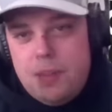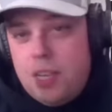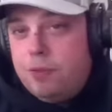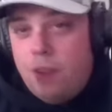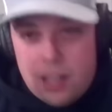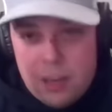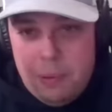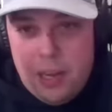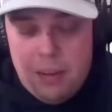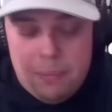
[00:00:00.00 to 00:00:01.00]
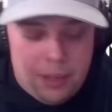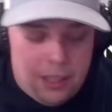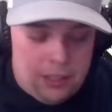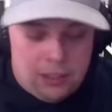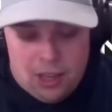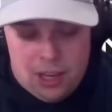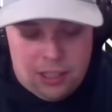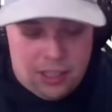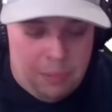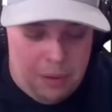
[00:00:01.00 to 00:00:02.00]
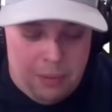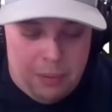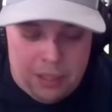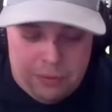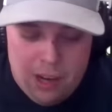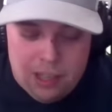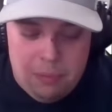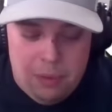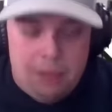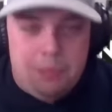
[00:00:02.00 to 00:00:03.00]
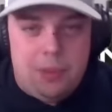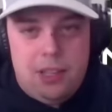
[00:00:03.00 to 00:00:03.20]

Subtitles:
He's fought Khabib, lost to Khabib, but he's fought Khabib.